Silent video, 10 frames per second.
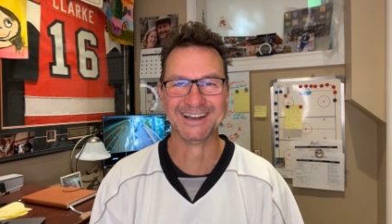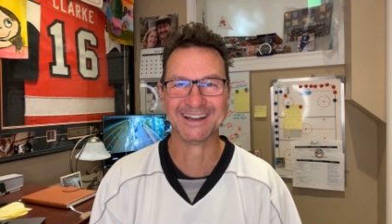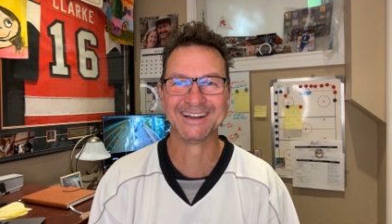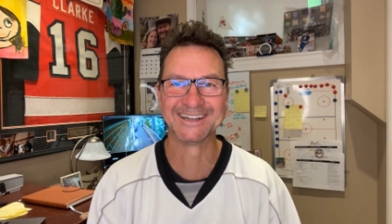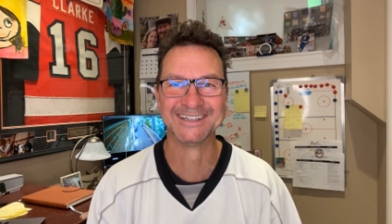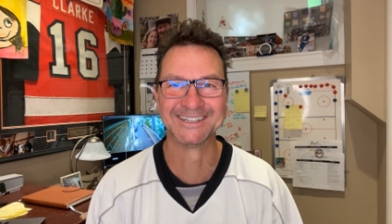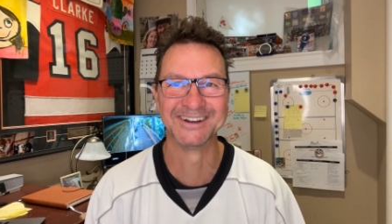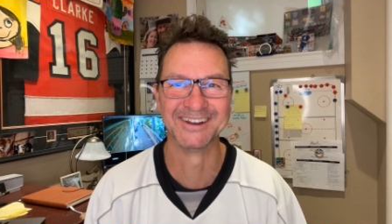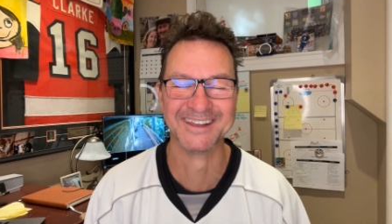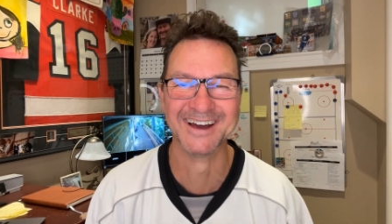I can
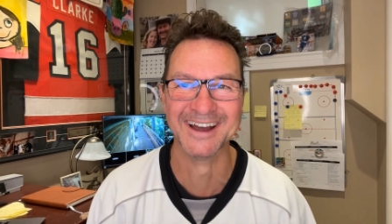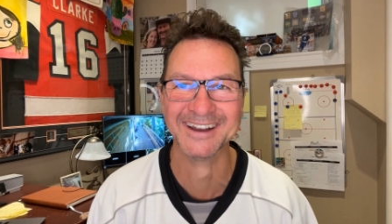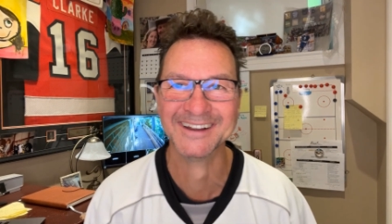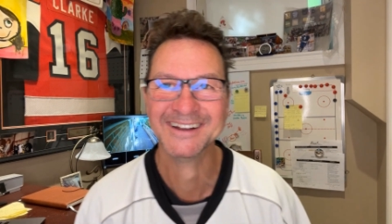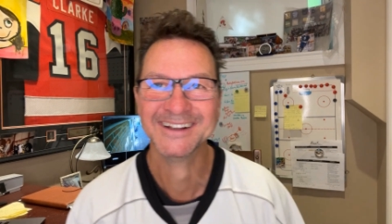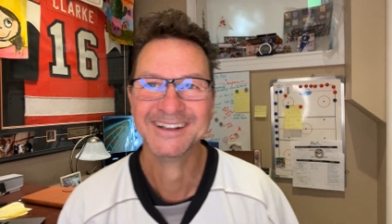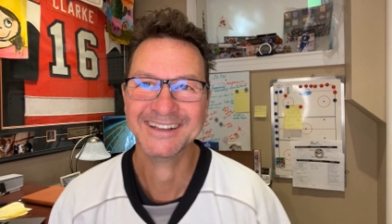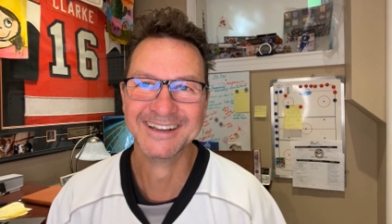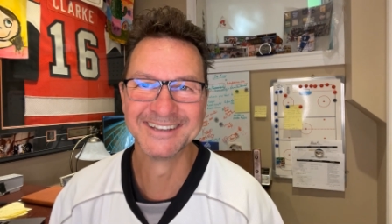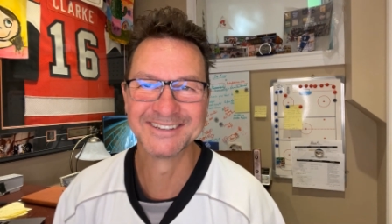tell you that.
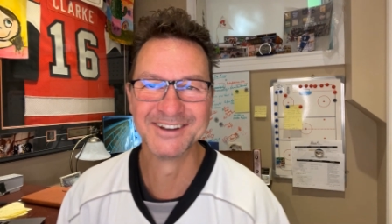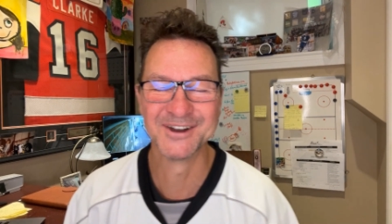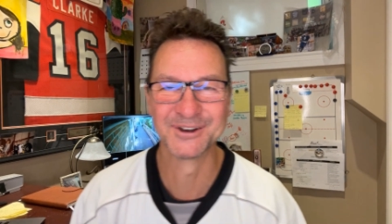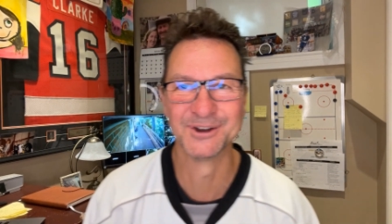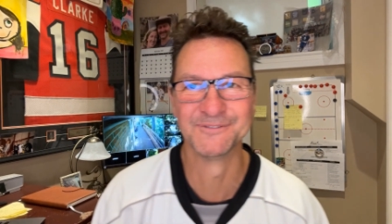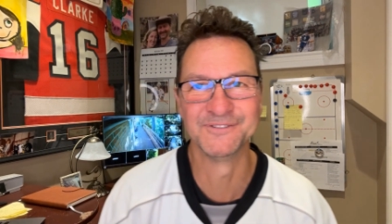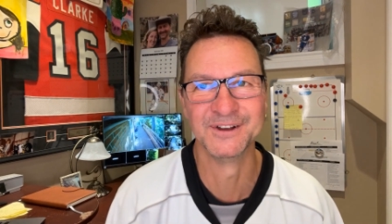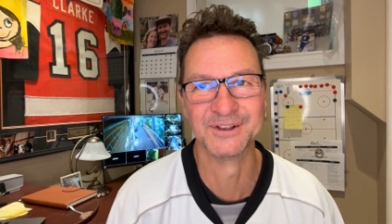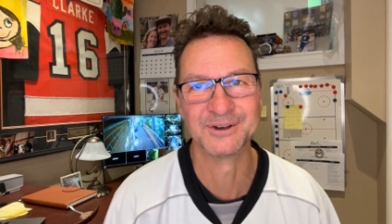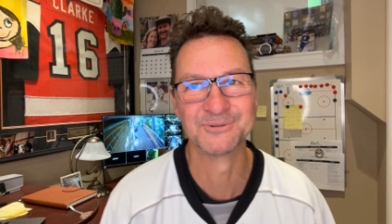It's not a good
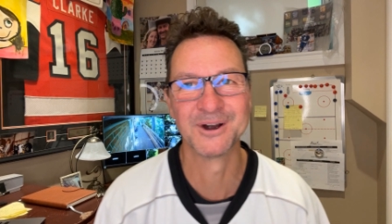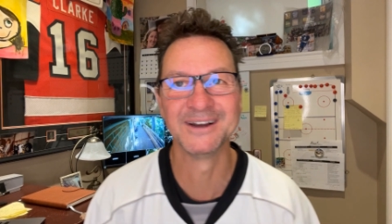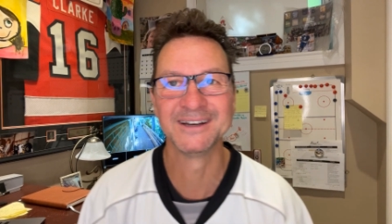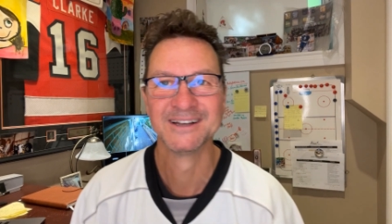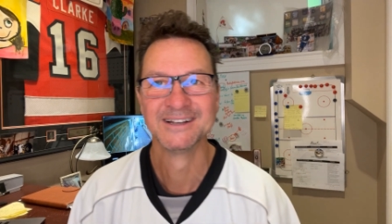feeling, right?